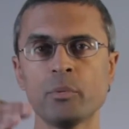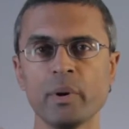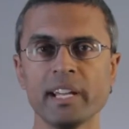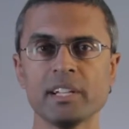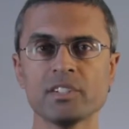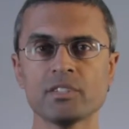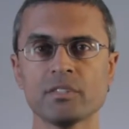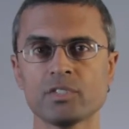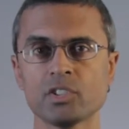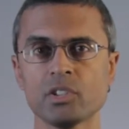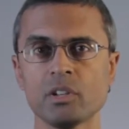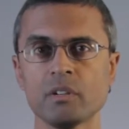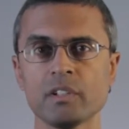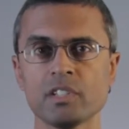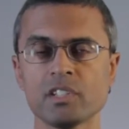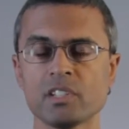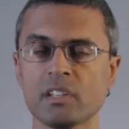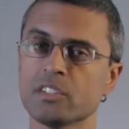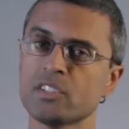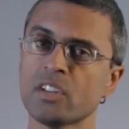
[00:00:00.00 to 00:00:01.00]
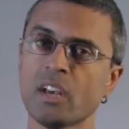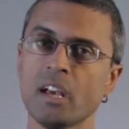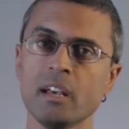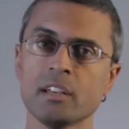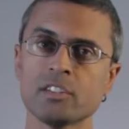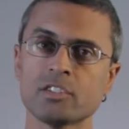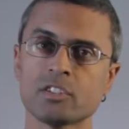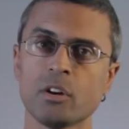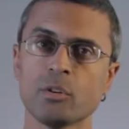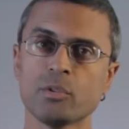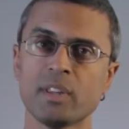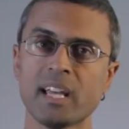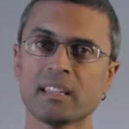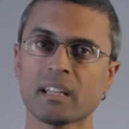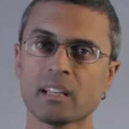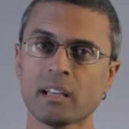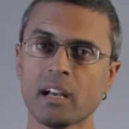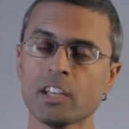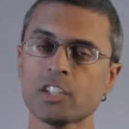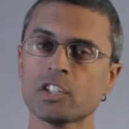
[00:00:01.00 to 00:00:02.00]
range of services so that
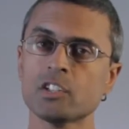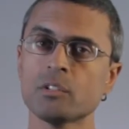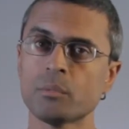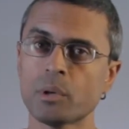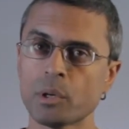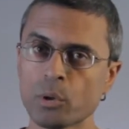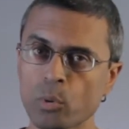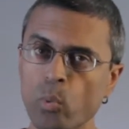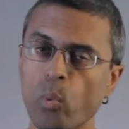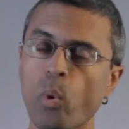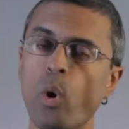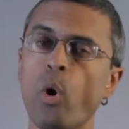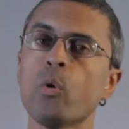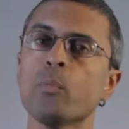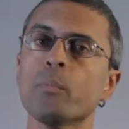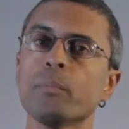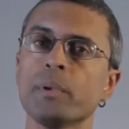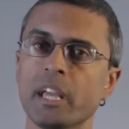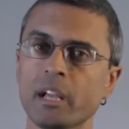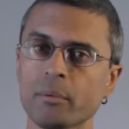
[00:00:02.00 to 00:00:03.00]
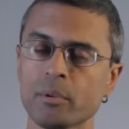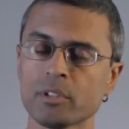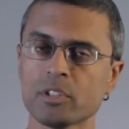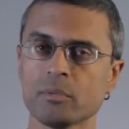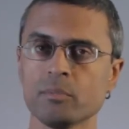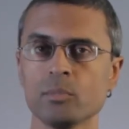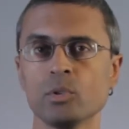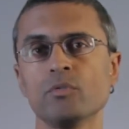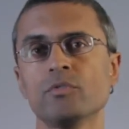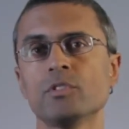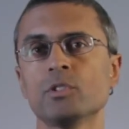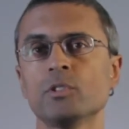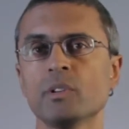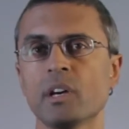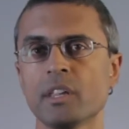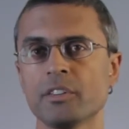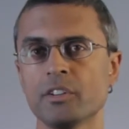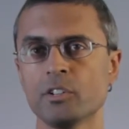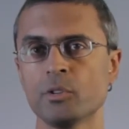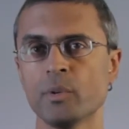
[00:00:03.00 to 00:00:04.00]
the customer won't be able to move to
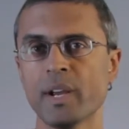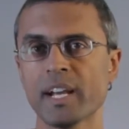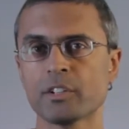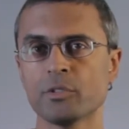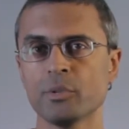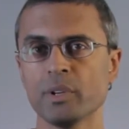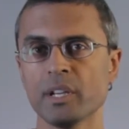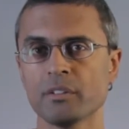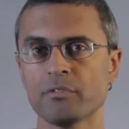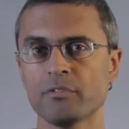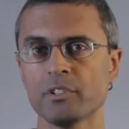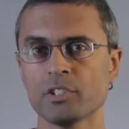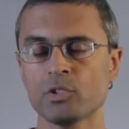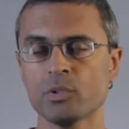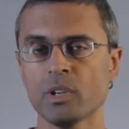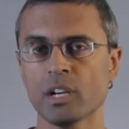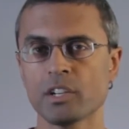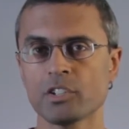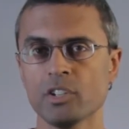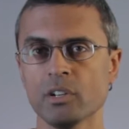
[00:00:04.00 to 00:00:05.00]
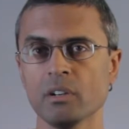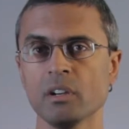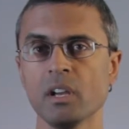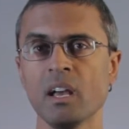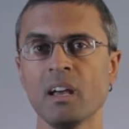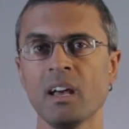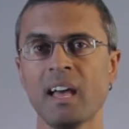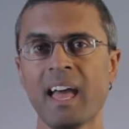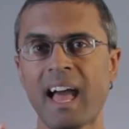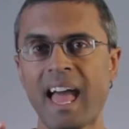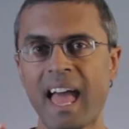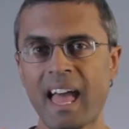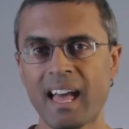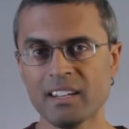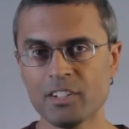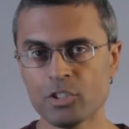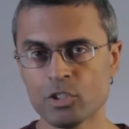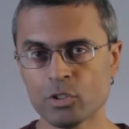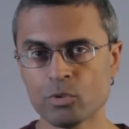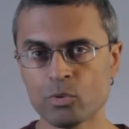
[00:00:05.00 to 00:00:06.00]
another directory infrastructure.
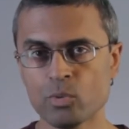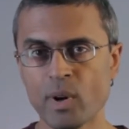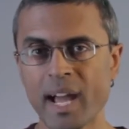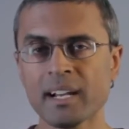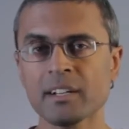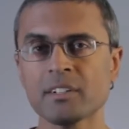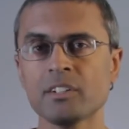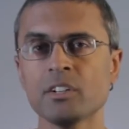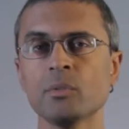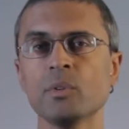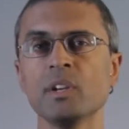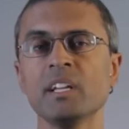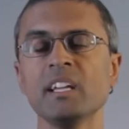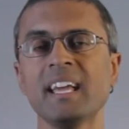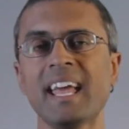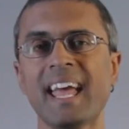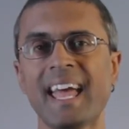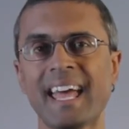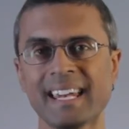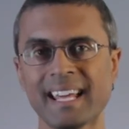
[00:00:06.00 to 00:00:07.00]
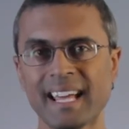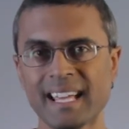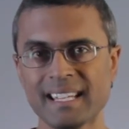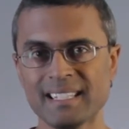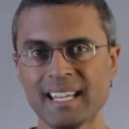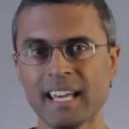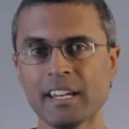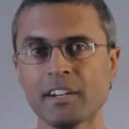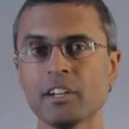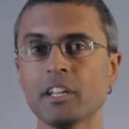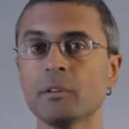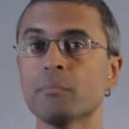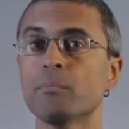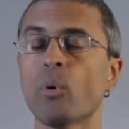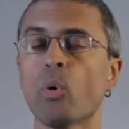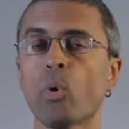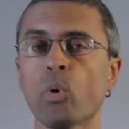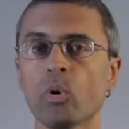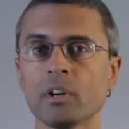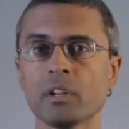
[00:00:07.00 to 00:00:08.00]
Directory and identity
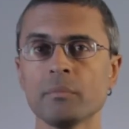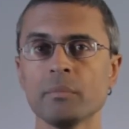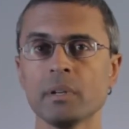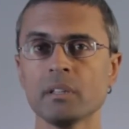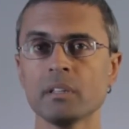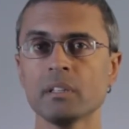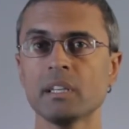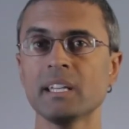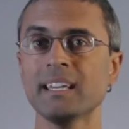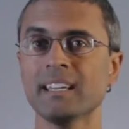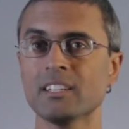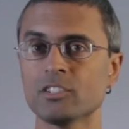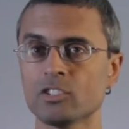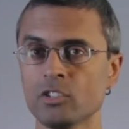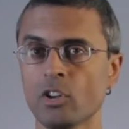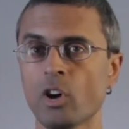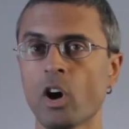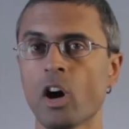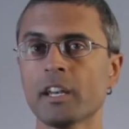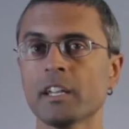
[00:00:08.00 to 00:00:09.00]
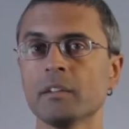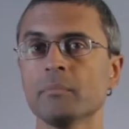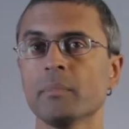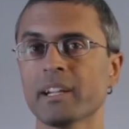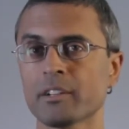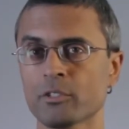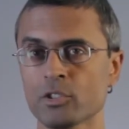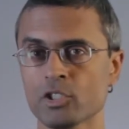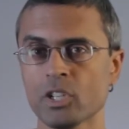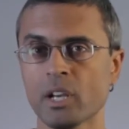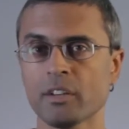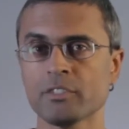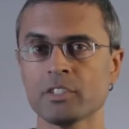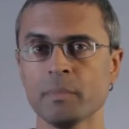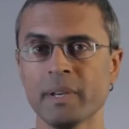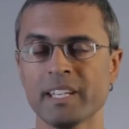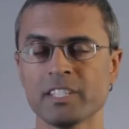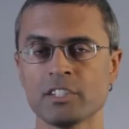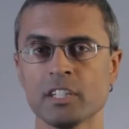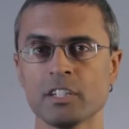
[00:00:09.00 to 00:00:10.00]
portability is not in Microsoft's
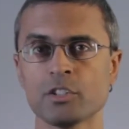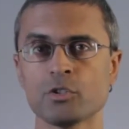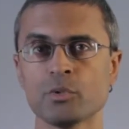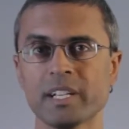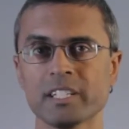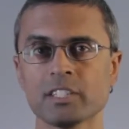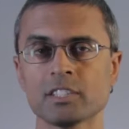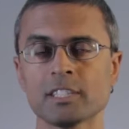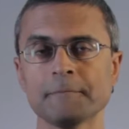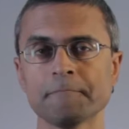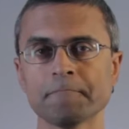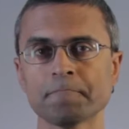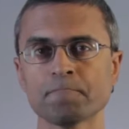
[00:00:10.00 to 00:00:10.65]
best interest.